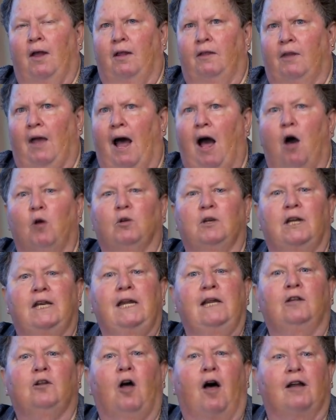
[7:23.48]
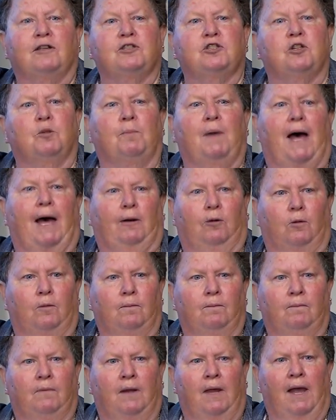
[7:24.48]
how Lee lost the battle.
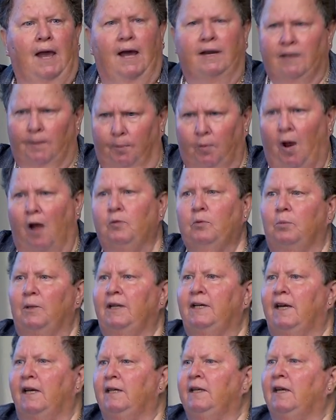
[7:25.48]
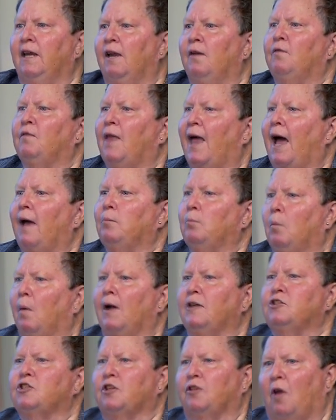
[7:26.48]
And you probably didn't give that
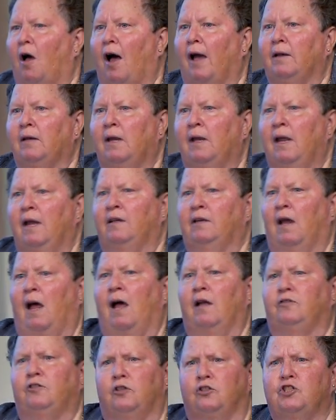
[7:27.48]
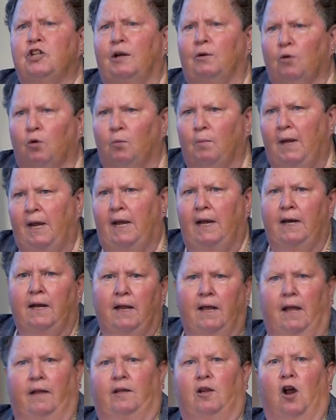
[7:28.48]
much thought to General
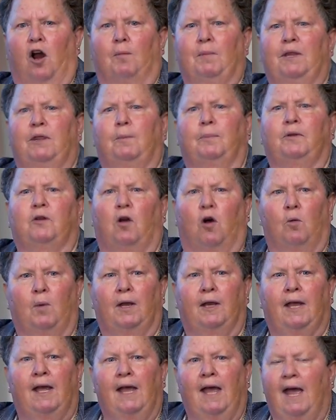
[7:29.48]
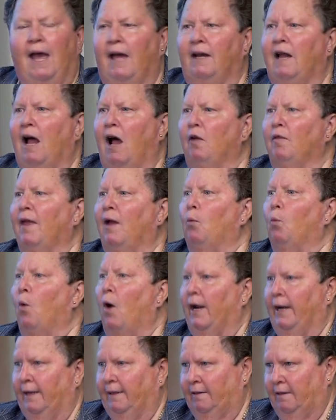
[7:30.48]
Meade and the Army of the Potomac and how they
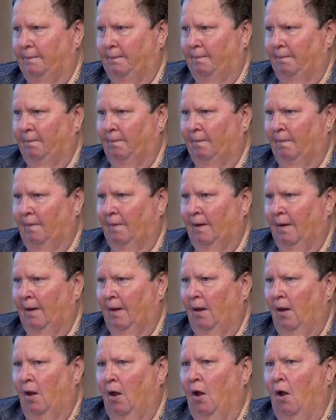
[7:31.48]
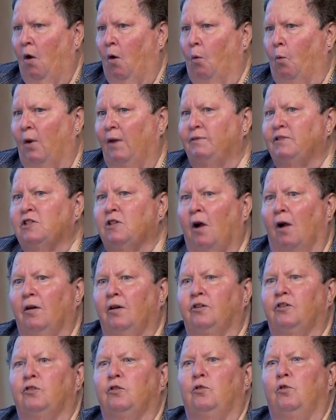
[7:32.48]
won it. We've
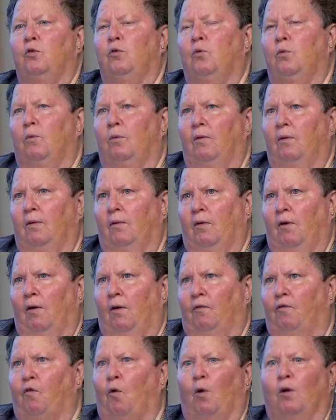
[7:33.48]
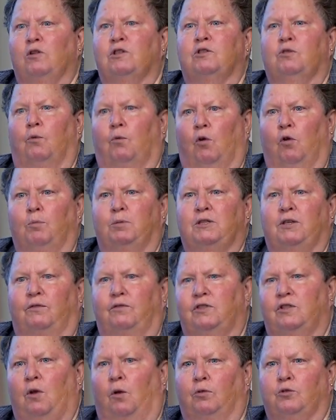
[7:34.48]
started to force groups of
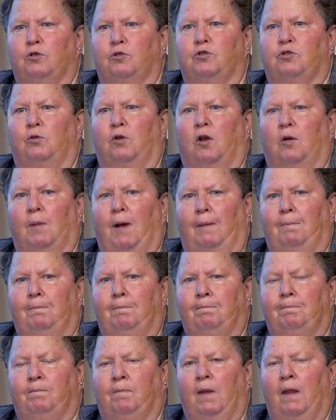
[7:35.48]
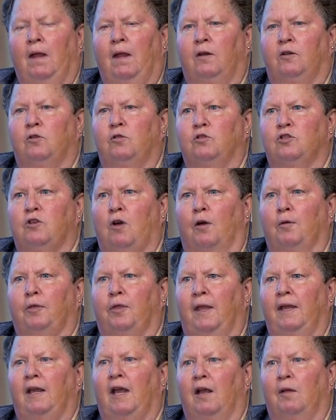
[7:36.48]
soldiers who come up to start
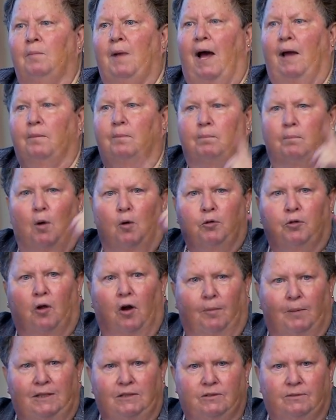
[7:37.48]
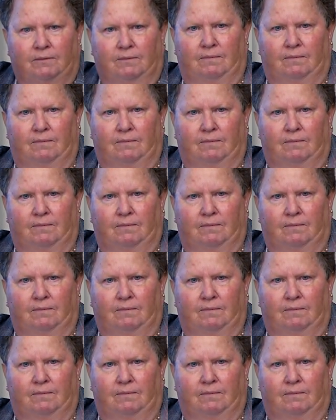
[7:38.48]
thinking about both armies.